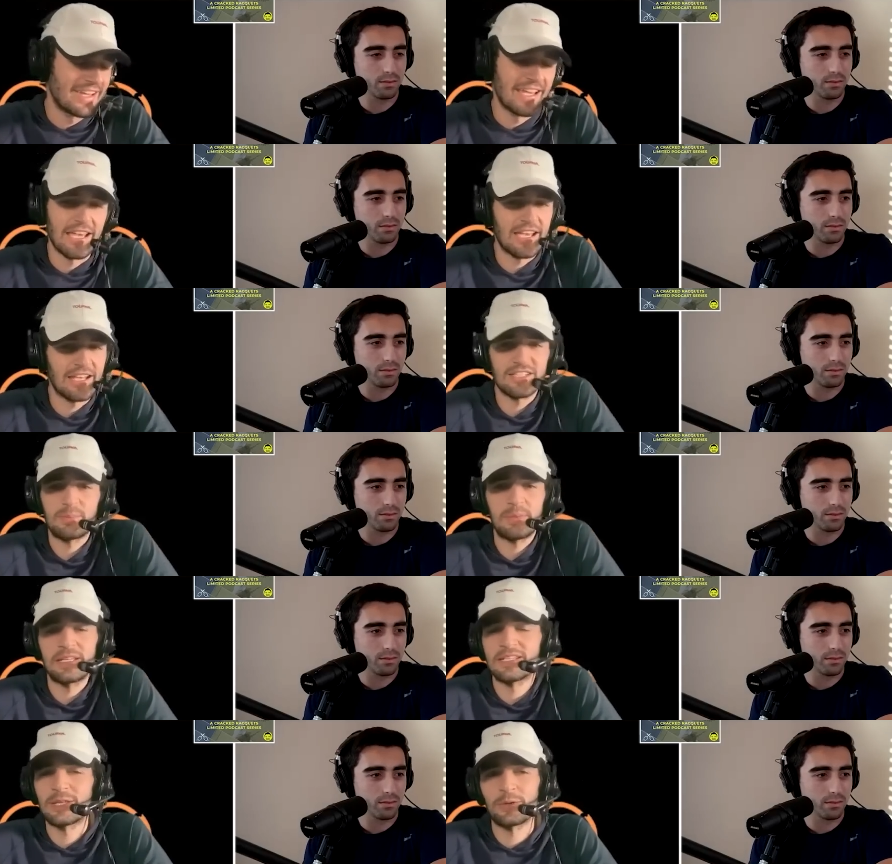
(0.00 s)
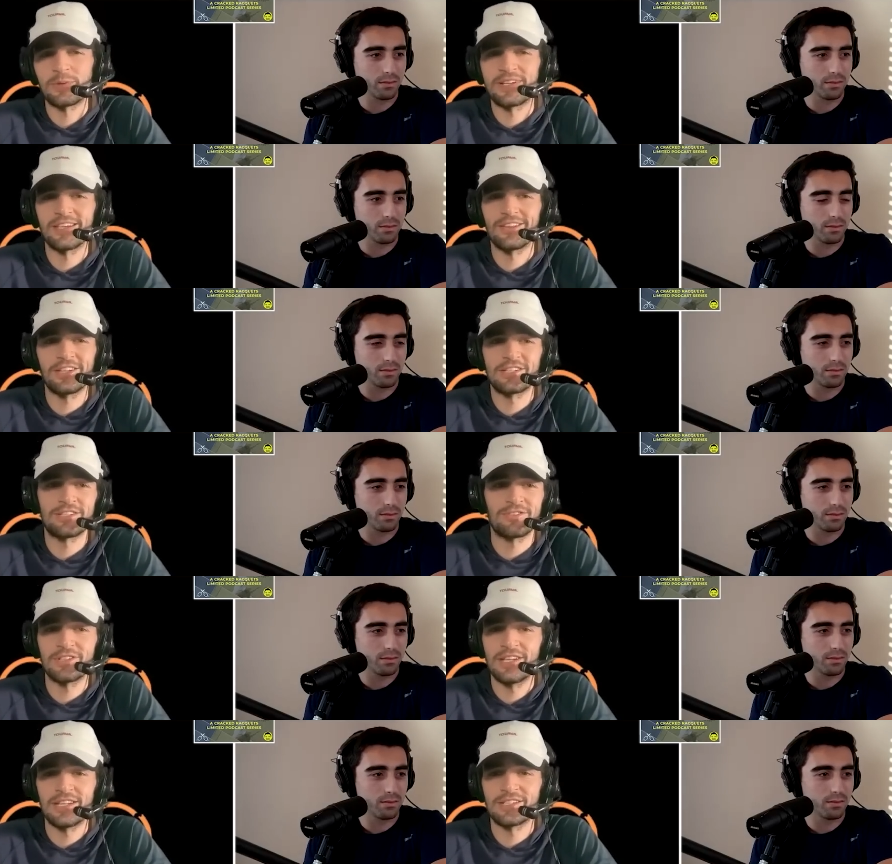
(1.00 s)
Speaker 1: It speaks to the
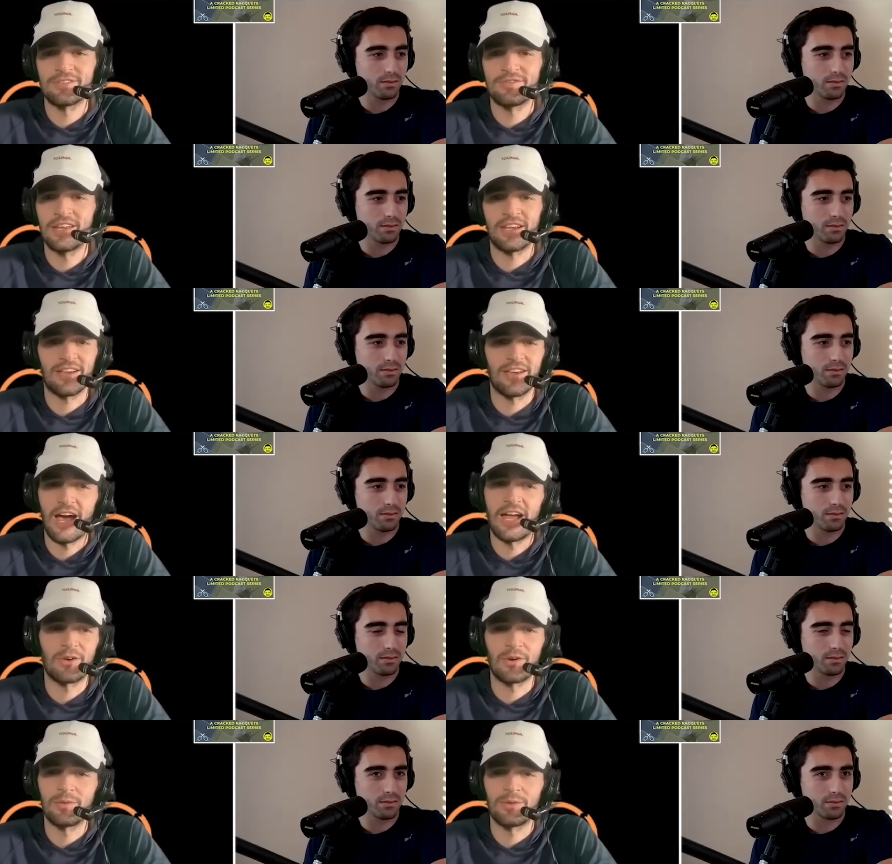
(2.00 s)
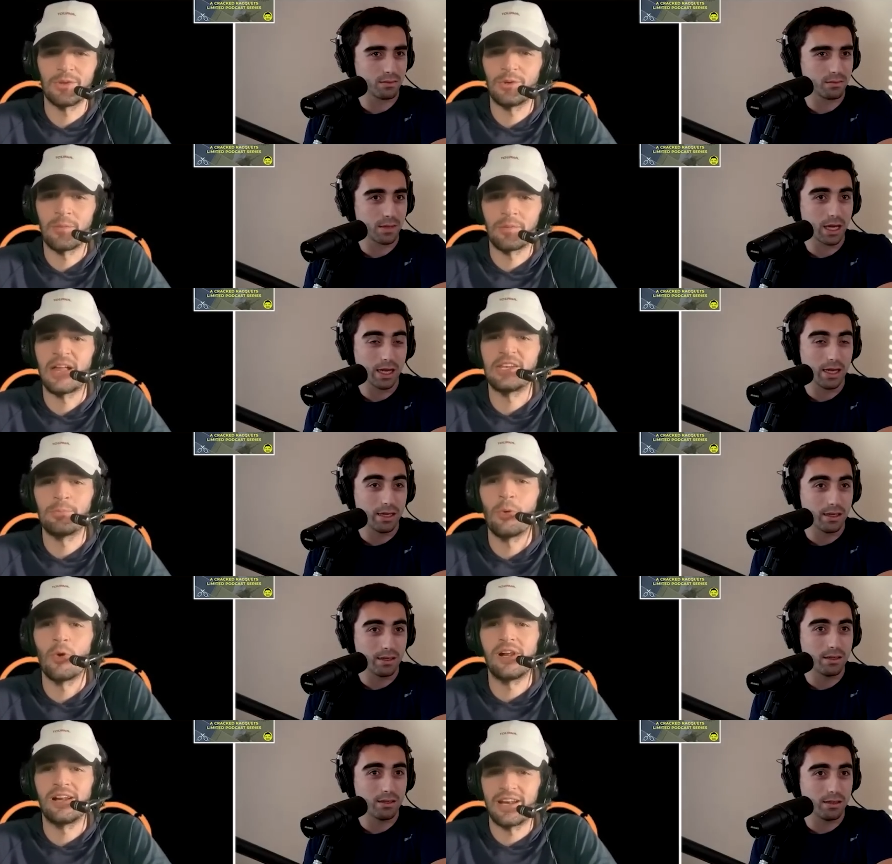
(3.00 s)
ridiculousness of Nick. I agree with you. I'm glad you pointed
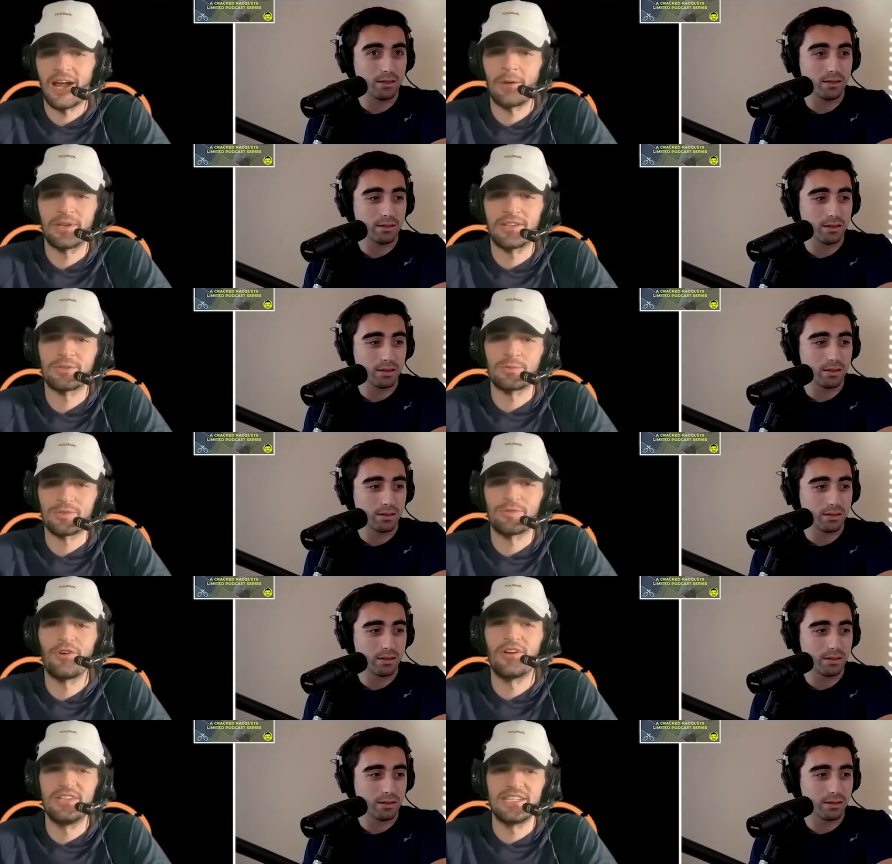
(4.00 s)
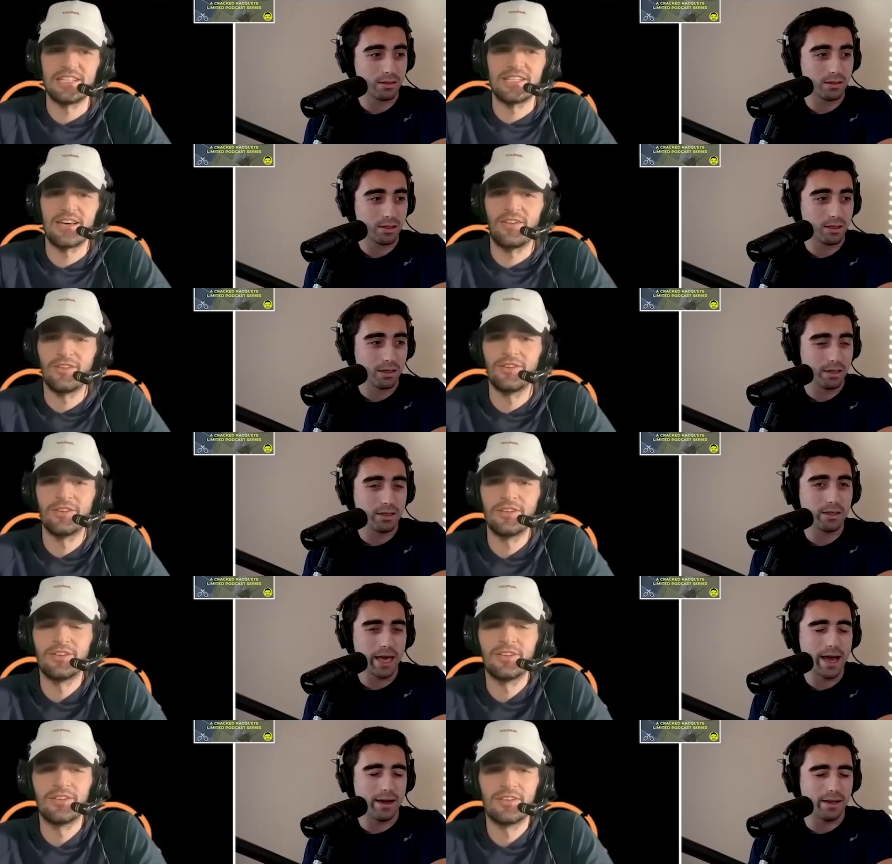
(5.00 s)
it out because it was a fun detail.
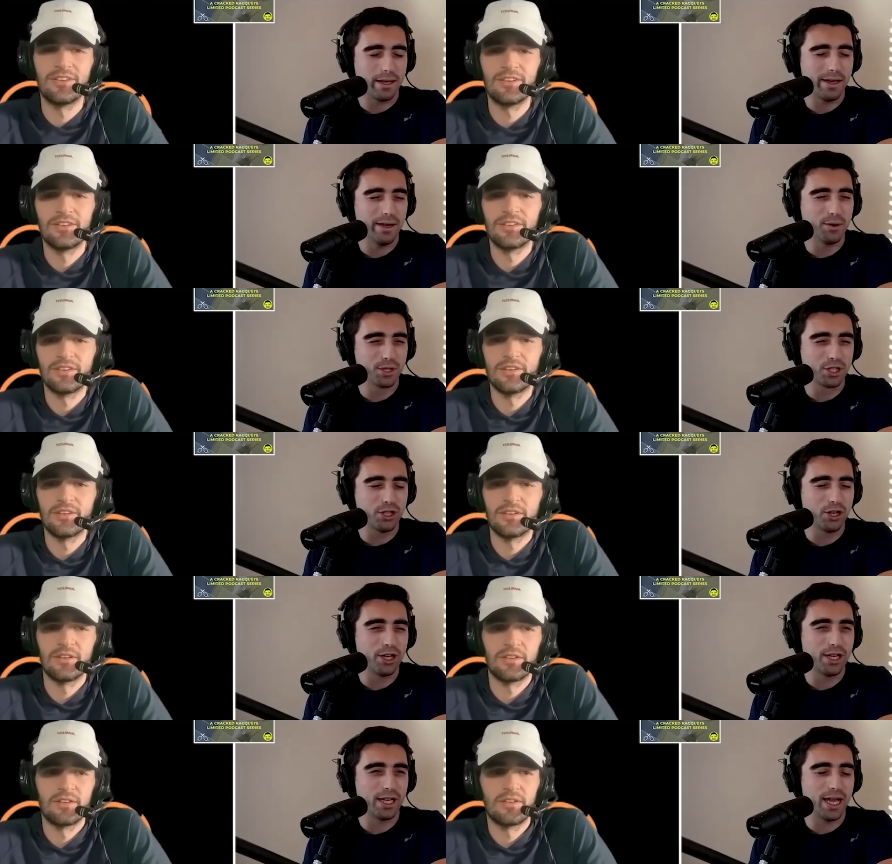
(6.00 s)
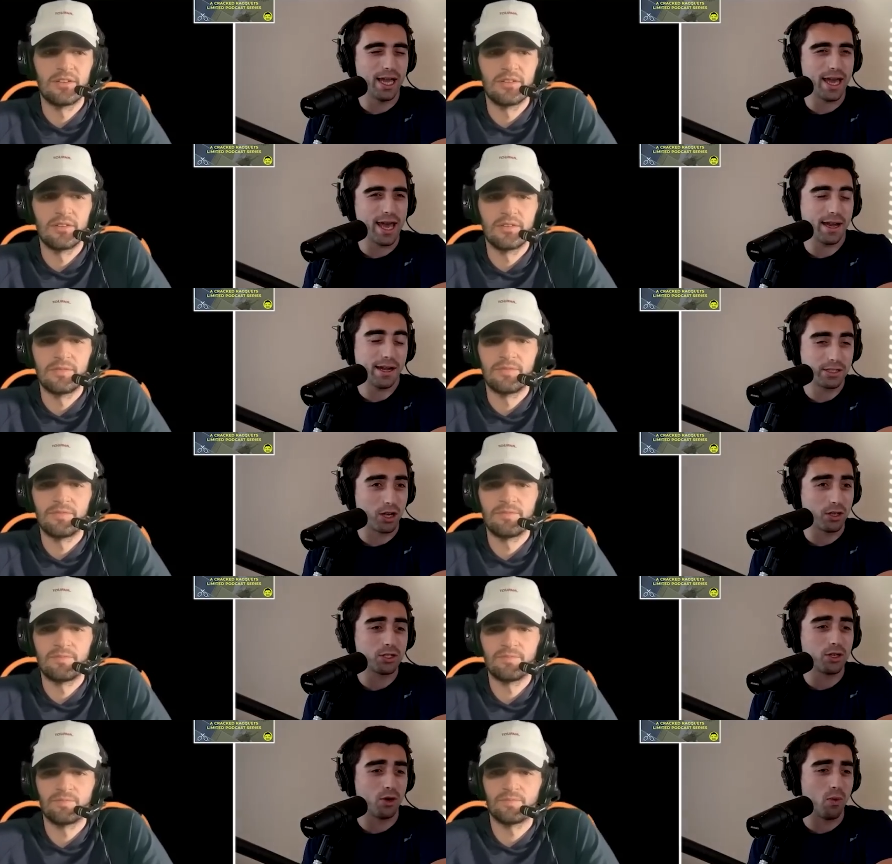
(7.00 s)
Speaker 2: Yeah, it, it, was good, and it's
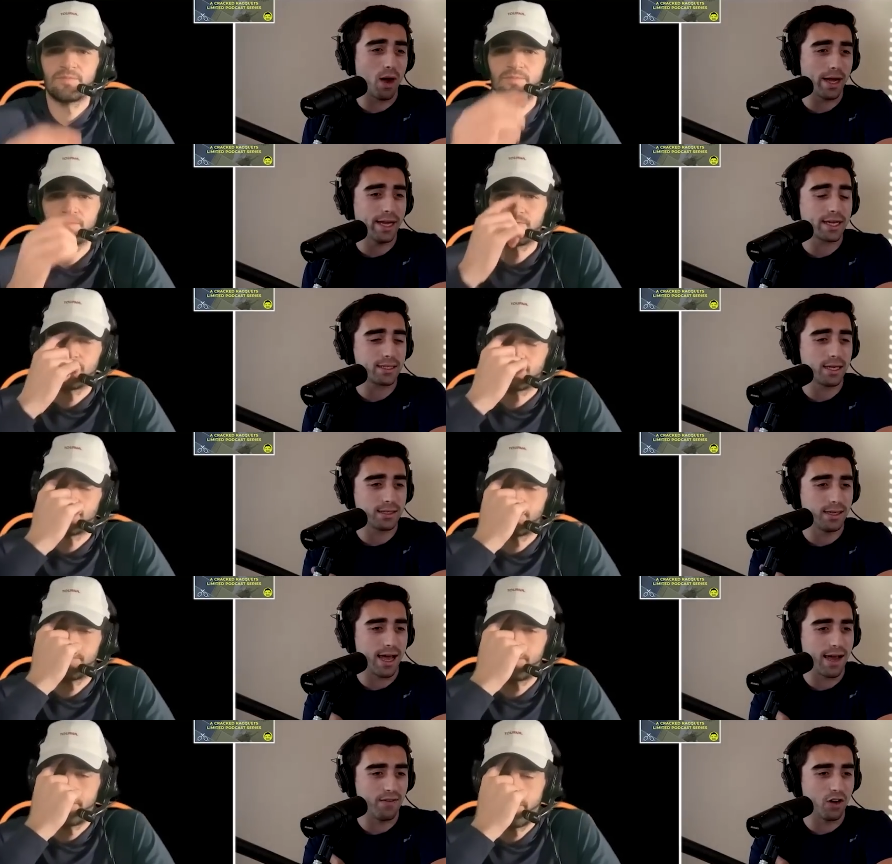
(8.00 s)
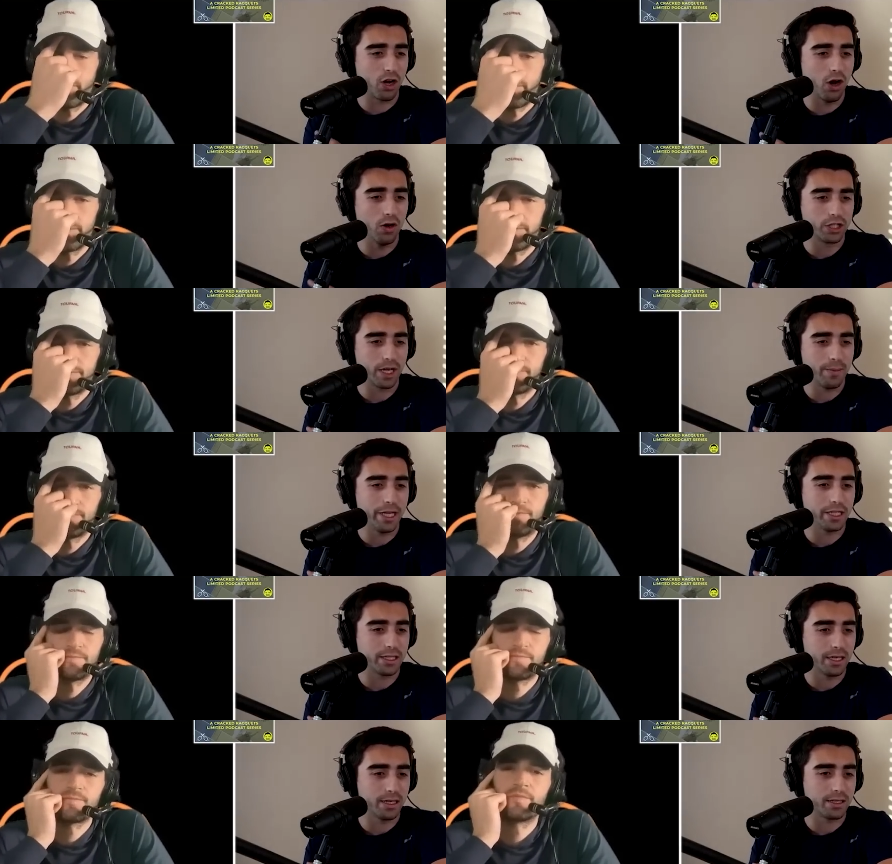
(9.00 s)
also why Nick doesn't have a coach. I mean,
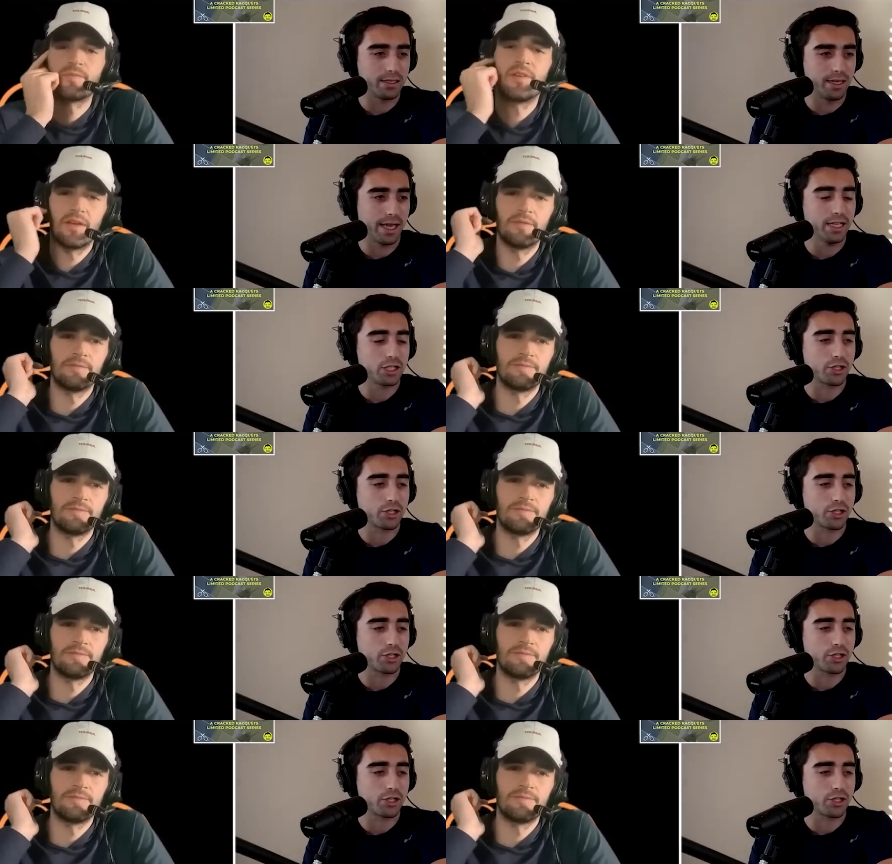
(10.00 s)
to yeah. to his